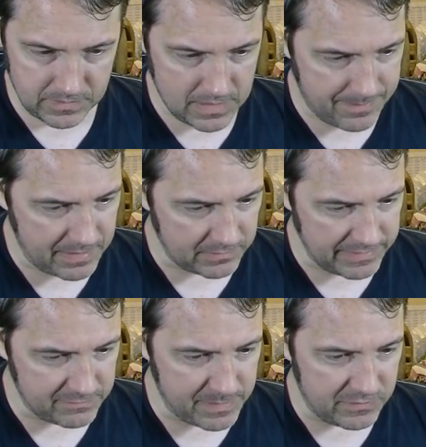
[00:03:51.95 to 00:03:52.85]
apparently
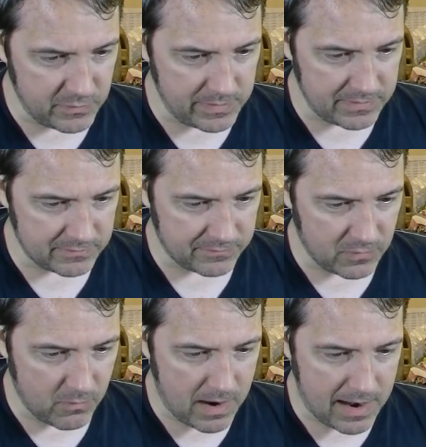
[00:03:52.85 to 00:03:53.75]
he's been doing this for
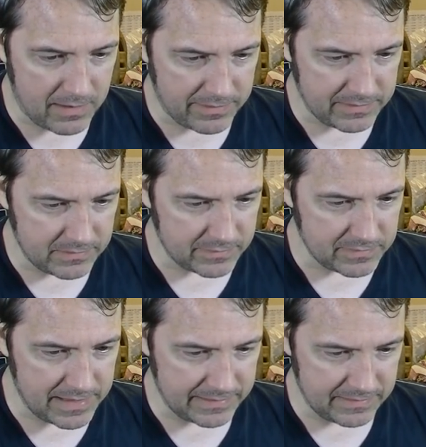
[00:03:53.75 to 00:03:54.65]
a while. It looks
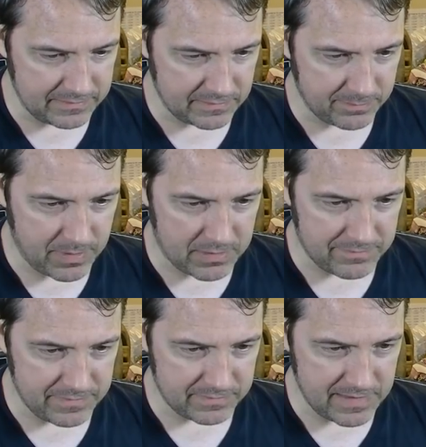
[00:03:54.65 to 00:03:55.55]
like this is part
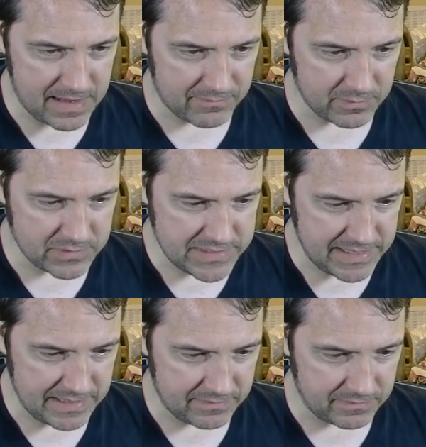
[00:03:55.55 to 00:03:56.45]
of his kind of
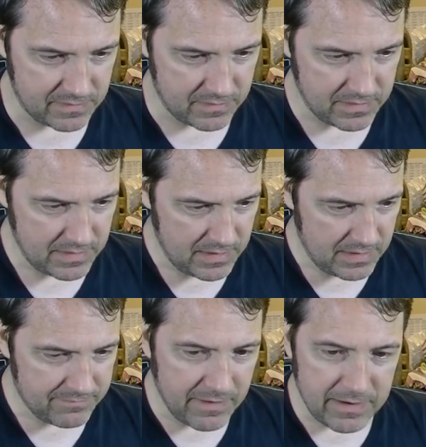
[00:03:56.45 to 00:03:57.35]
routine. So
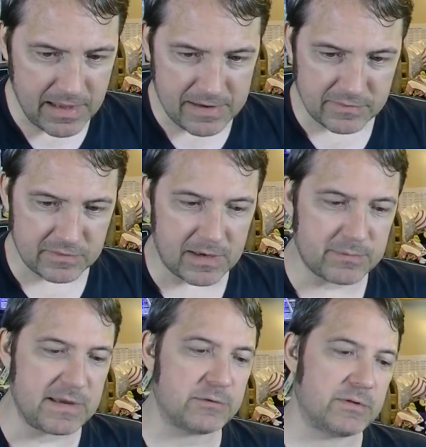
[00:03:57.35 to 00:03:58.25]
very, I just thought it
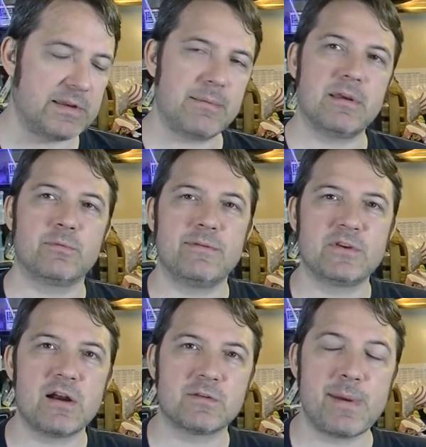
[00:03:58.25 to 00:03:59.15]
was interesting because we've
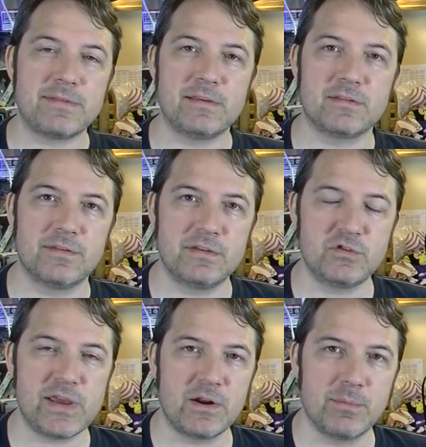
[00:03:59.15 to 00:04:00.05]
talked about this on this channel